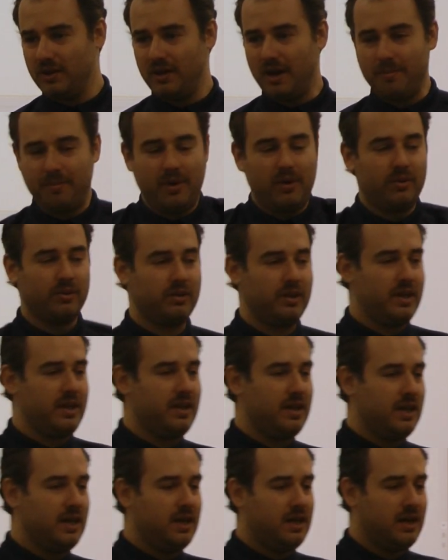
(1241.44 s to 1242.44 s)

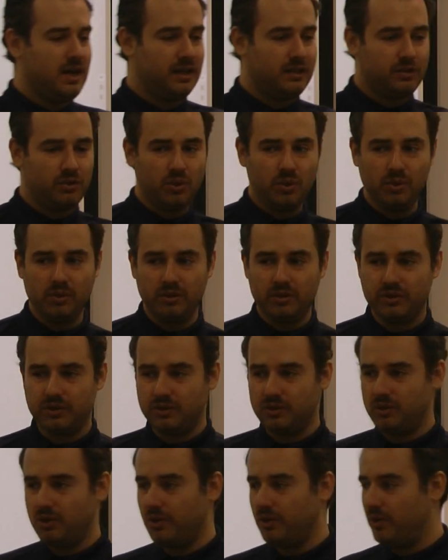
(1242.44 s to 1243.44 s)
apparently,
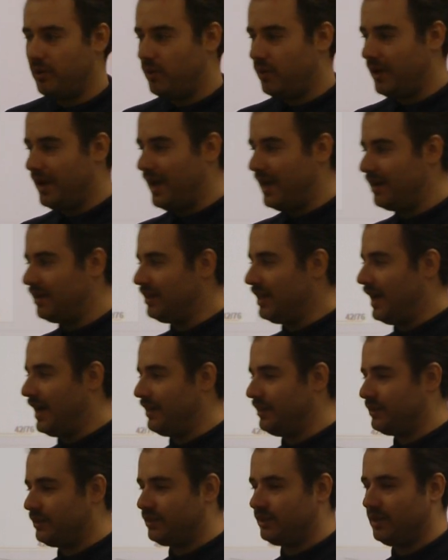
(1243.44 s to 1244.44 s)
tools to
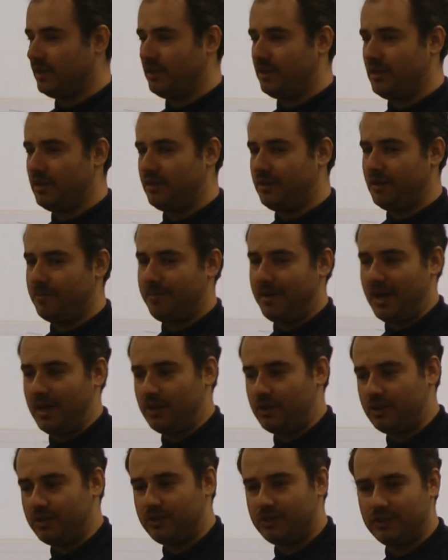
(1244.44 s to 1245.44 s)
analyze the
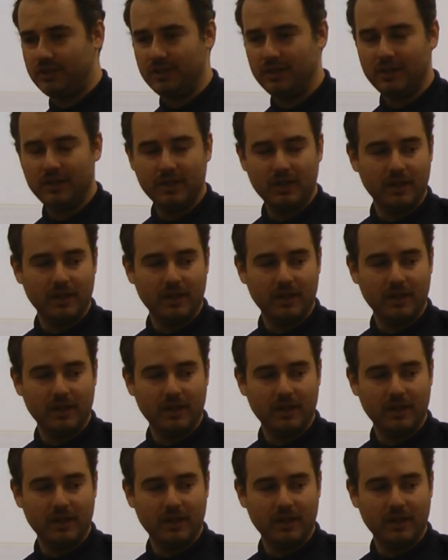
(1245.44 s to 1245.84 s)
pages